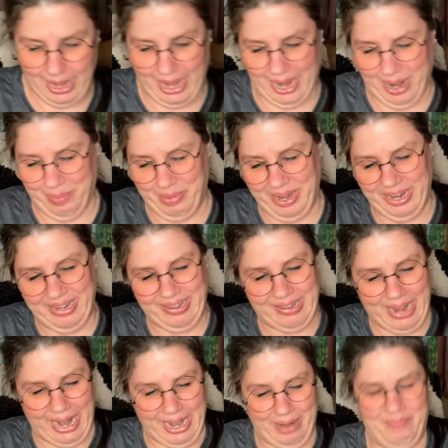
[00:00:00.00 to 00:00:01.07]
And I've been
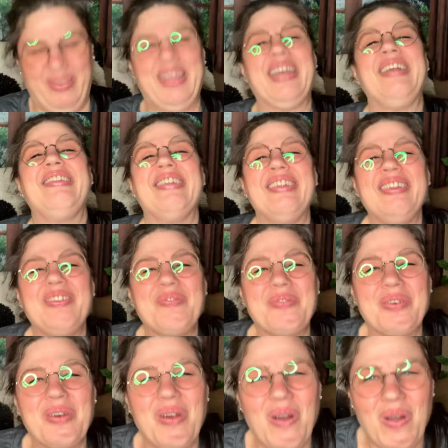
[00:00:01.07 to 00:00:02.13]
excited because it's
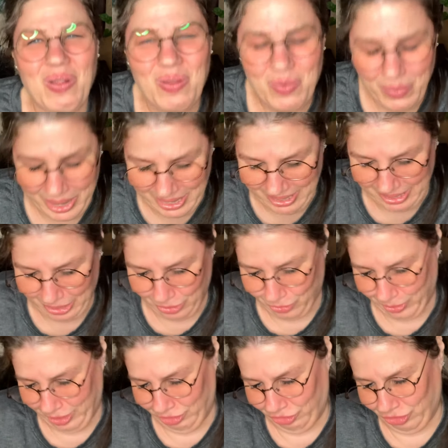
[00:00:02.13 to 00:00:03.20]
for Halloween
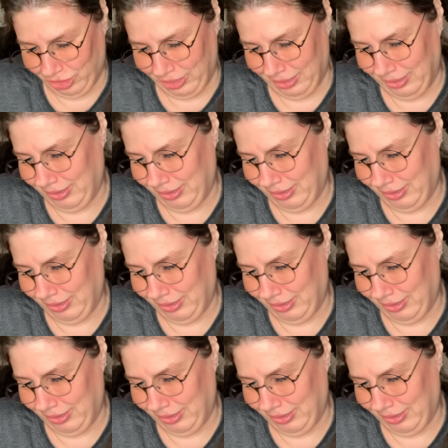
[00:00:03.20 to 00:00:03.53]
decoration.